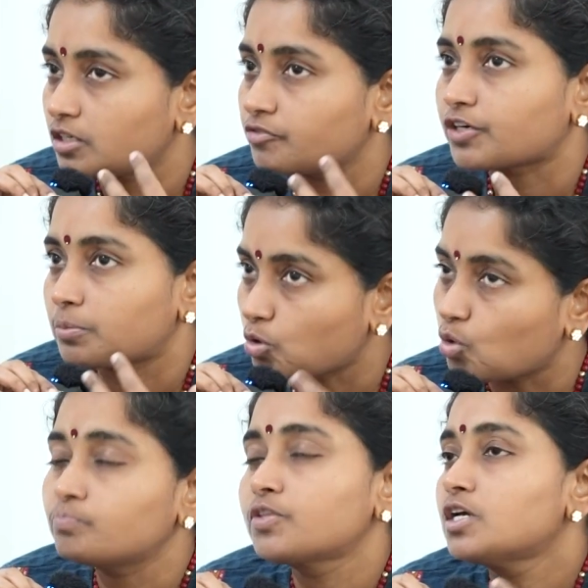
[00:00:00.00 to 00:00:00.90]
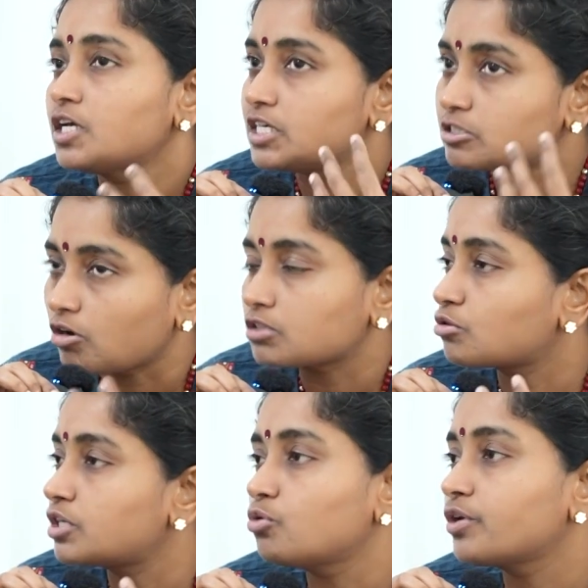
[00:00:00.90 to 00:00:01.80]
from home is
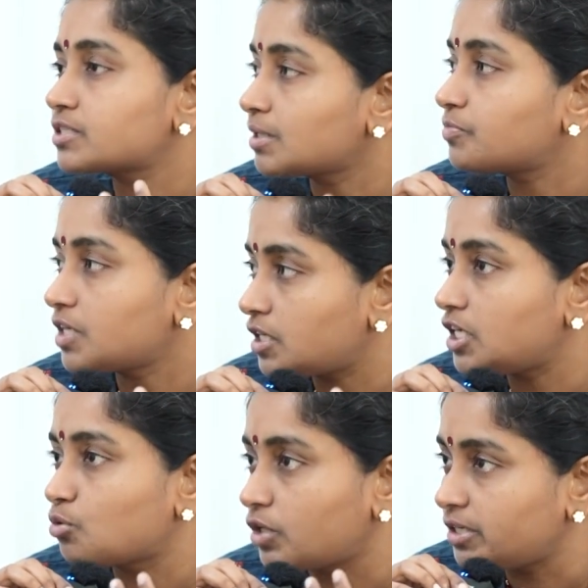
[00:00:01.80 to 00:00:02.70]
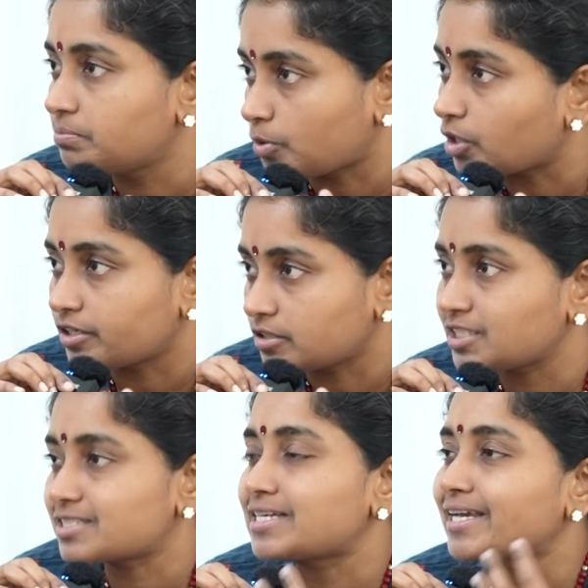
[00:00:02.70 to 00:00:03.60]
also doing something equally important.
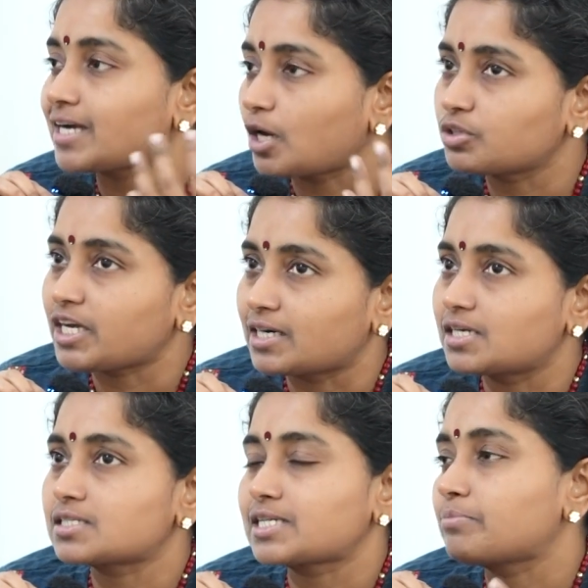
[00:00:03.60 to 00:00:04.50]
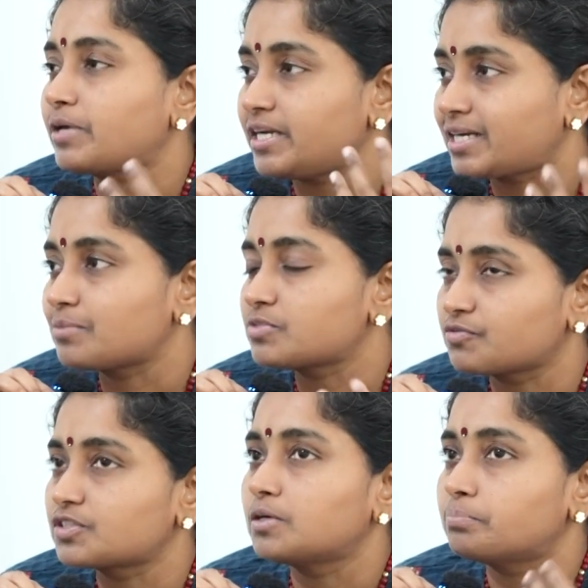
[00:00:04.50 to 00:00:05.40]
Just like how they understand many times
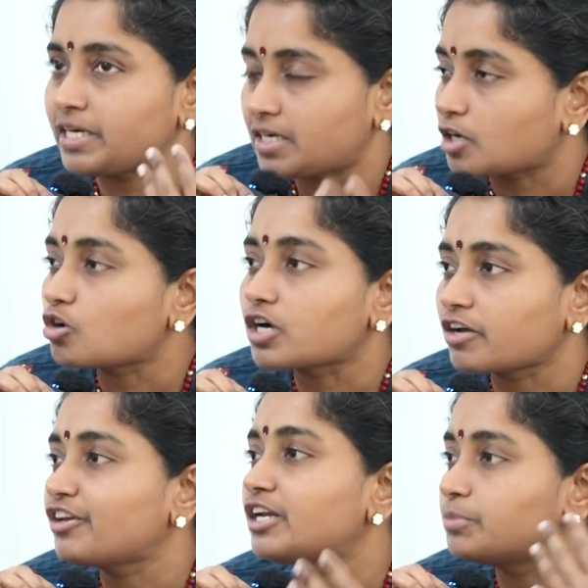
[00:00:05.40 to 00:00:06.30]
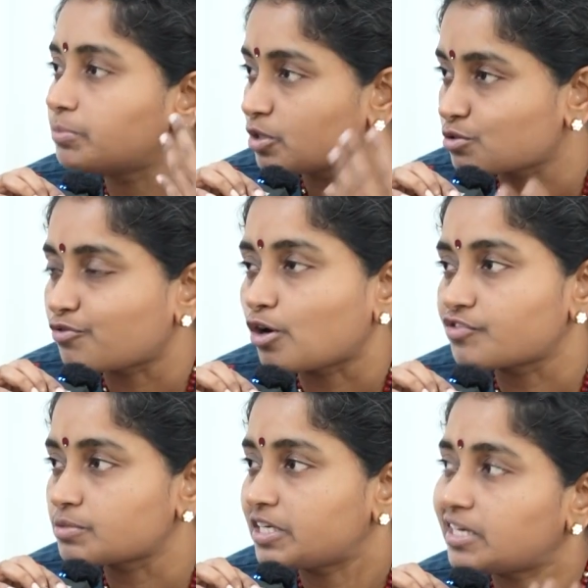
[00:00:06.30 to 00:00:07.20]
if the men are not available because of
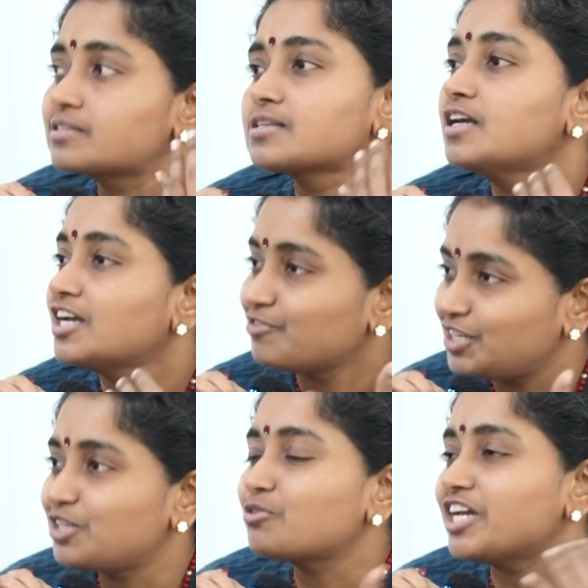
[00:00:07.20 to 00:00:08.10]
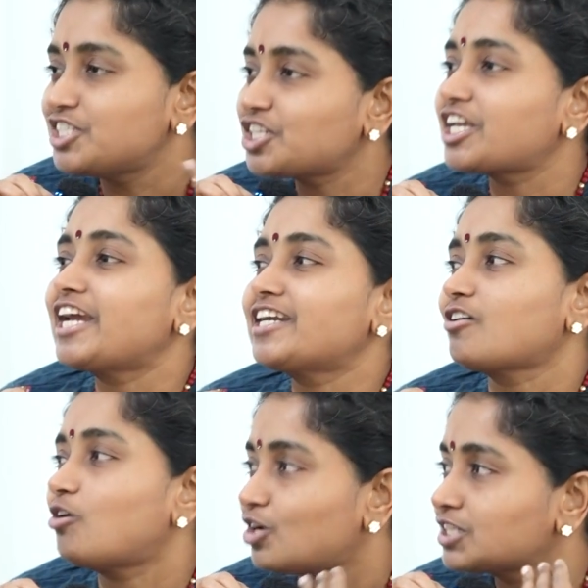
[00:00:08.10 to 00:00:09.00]
office meetings, we need to educate
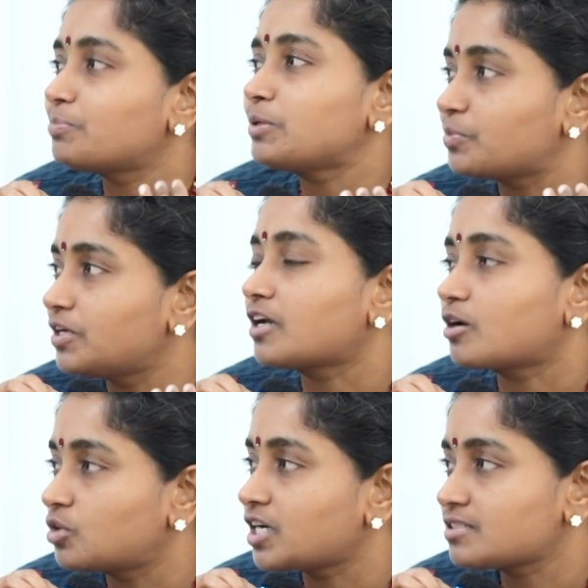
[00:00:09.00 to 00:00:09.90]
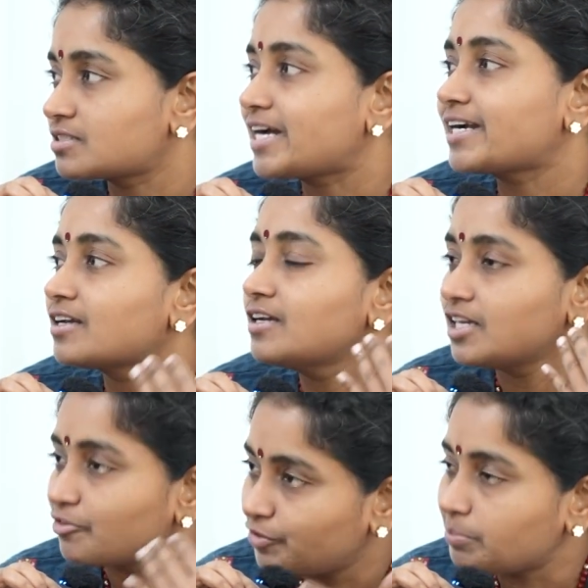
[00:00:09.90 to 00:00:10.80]
all the people around us that
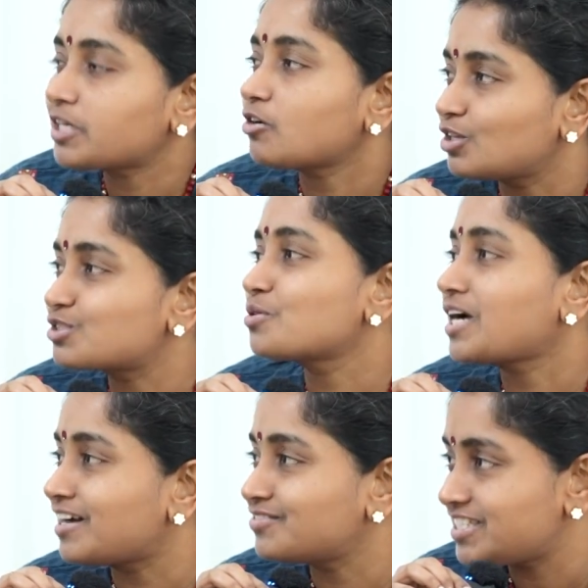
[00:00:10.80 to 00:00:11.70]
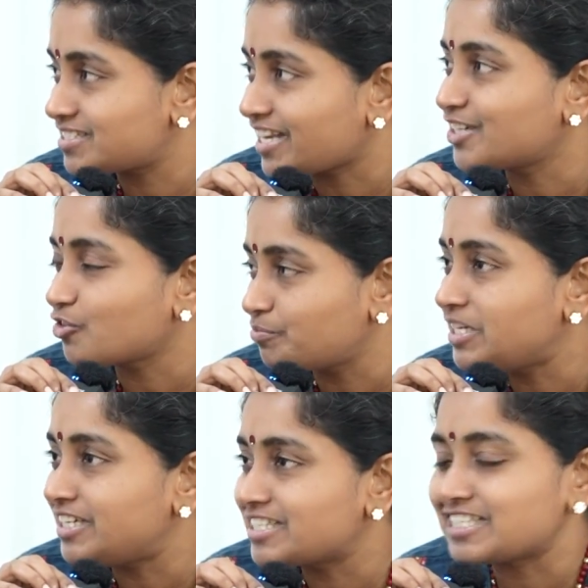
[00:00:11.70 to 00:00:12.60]
women also have these kind of
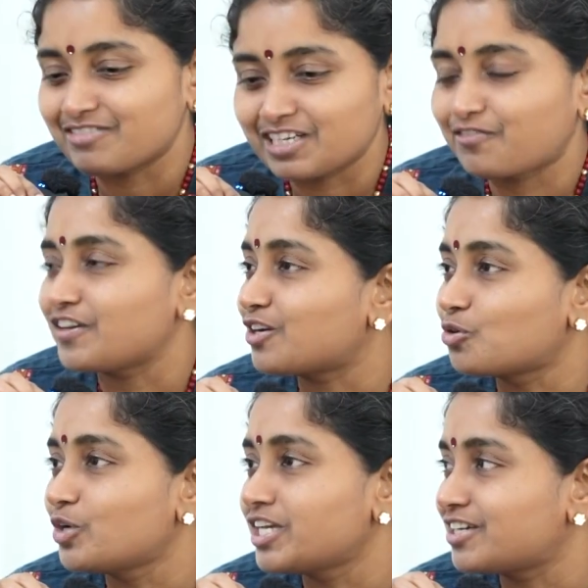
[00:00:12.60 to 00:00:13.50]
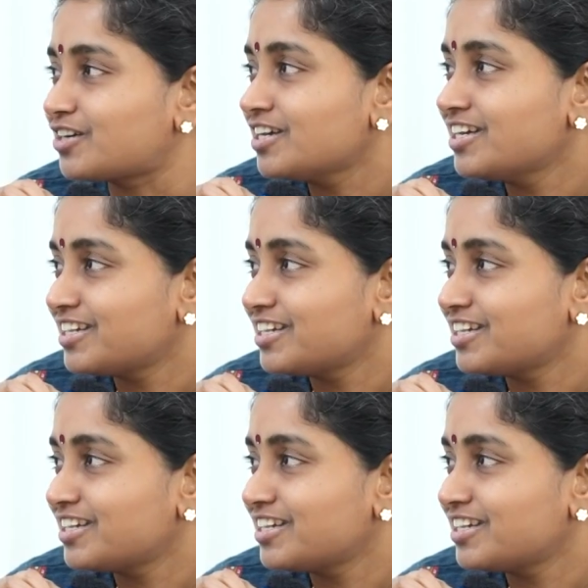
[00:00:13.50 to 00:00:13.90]
meetings. Even if we are doing it,